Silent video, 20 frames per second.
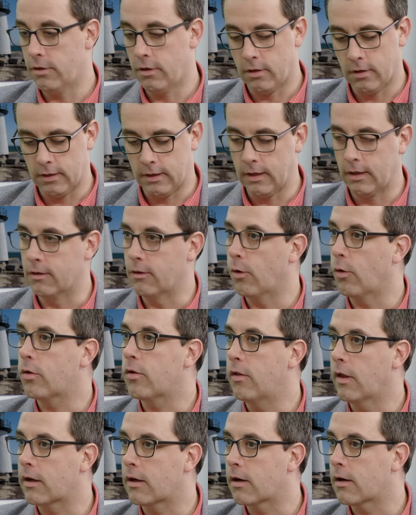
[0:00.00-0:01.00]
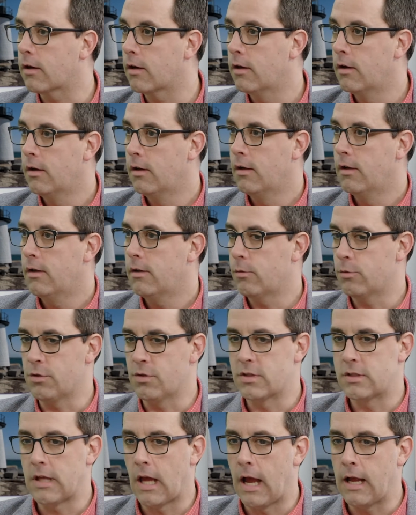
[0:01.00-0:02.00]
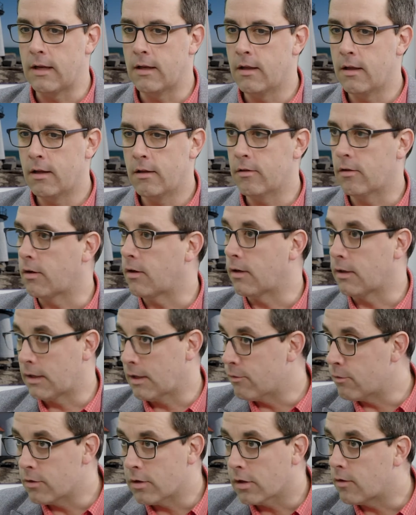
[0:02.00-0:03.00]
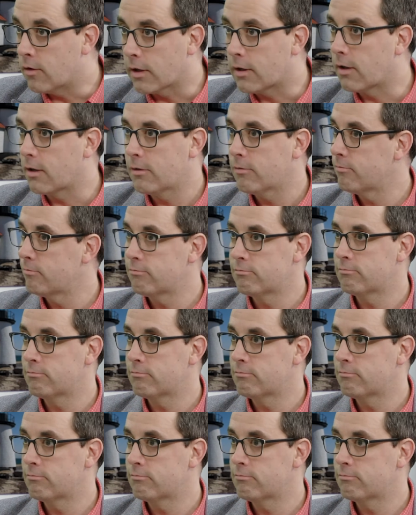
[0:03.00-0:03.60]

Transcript: You're going to get a little clicker when you sign in. They're going to give you the clicker.